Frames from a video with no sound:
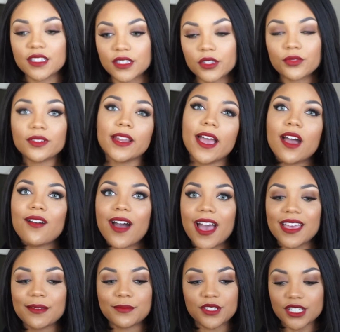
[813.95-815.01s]
So now
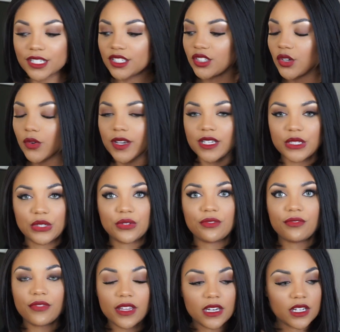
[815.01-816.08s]
I am just going to
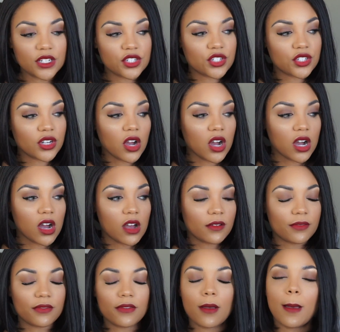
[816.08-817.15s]
finish
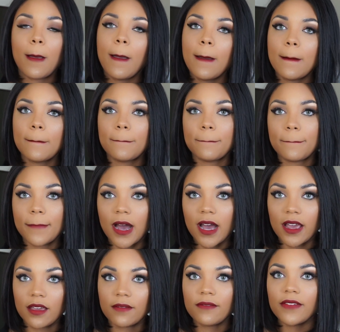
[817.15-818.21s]
off
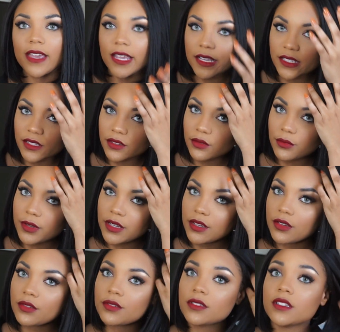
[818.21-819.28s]
my face with
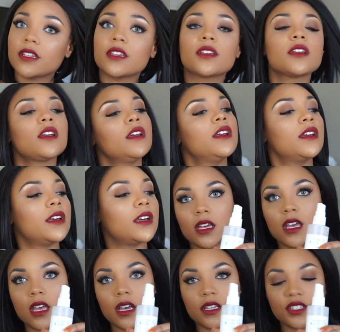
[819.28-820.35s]
using
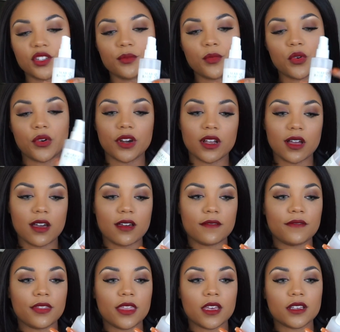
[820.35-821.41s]
some more
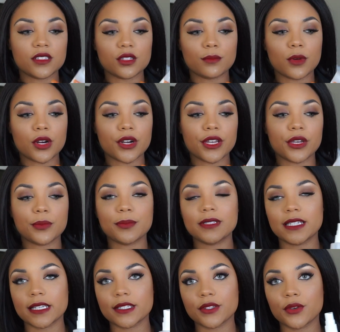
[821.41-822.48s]
of this Mario
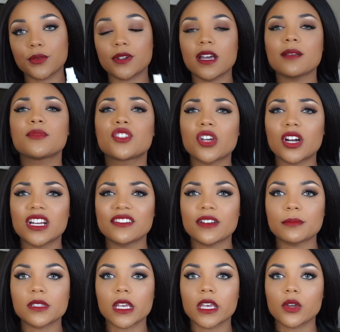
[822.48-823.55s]
Bedescu. And I'm sorry if
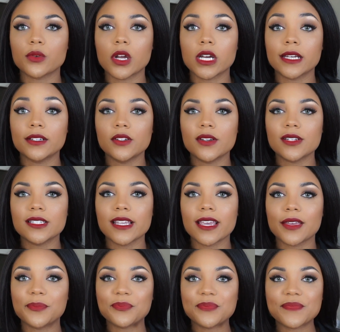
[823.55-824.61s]
I'm saying it wrong, I don't know how to
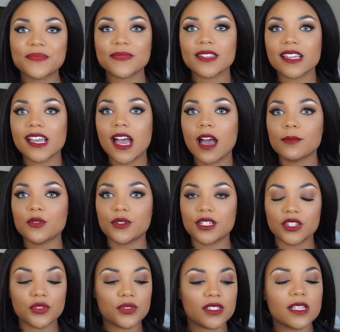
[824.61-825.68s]
say it. I'm going
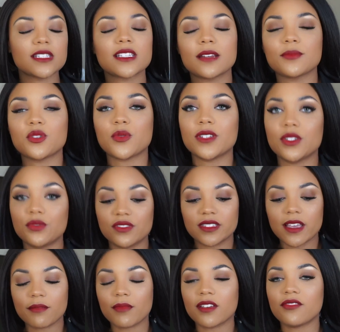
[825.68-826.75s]
to use this and I'm going to
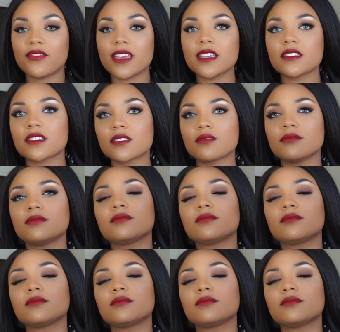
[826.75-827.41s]
set my face.